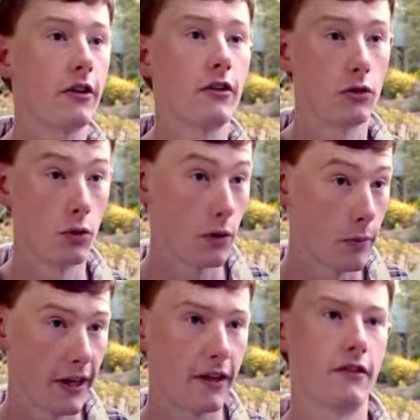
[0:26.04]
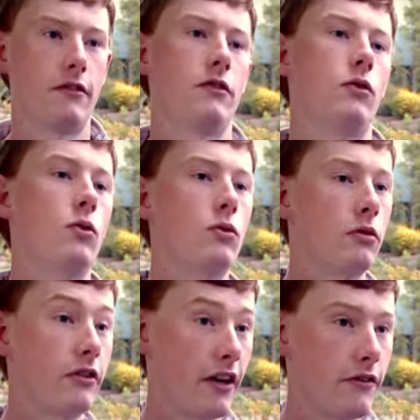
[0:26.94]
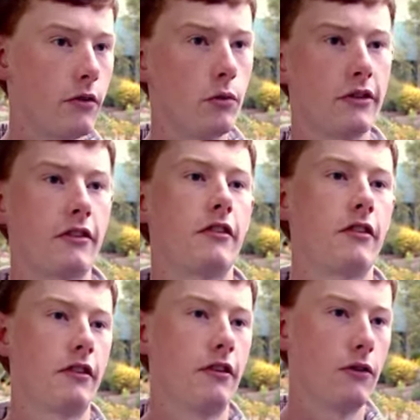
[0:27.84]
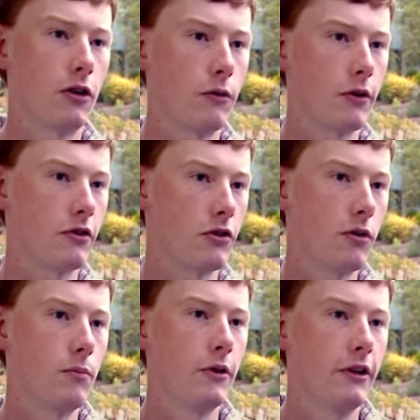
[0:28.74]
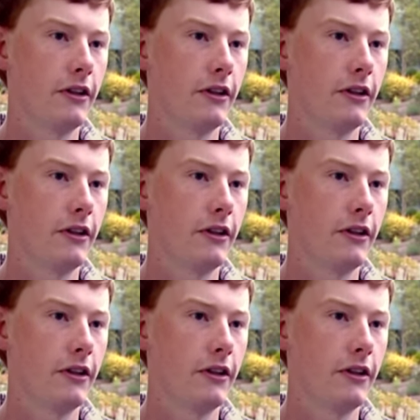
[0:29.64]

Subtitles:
I can talk about all safety risks involved with the job,